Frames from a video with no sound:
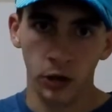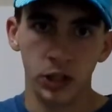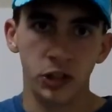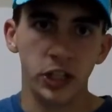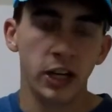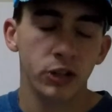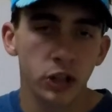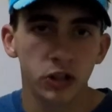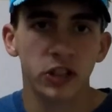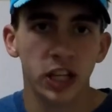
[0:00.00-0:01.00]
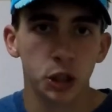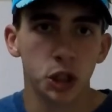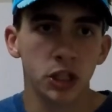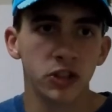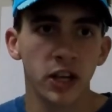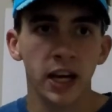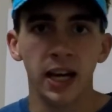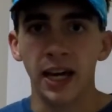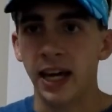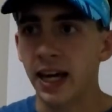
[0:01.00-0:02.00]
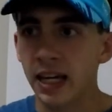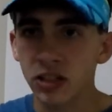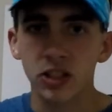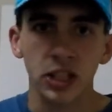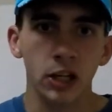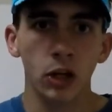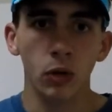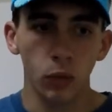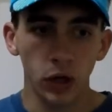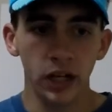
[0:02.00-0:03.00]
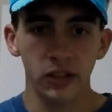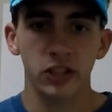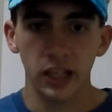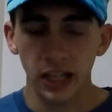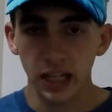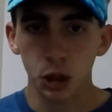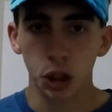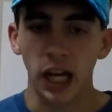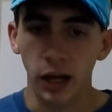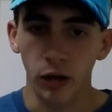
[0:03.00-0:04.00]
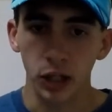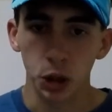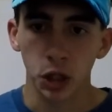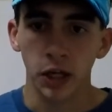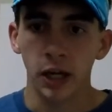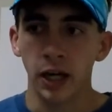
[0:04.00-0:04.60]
and downhill sections. Haynes Hill was a challenge,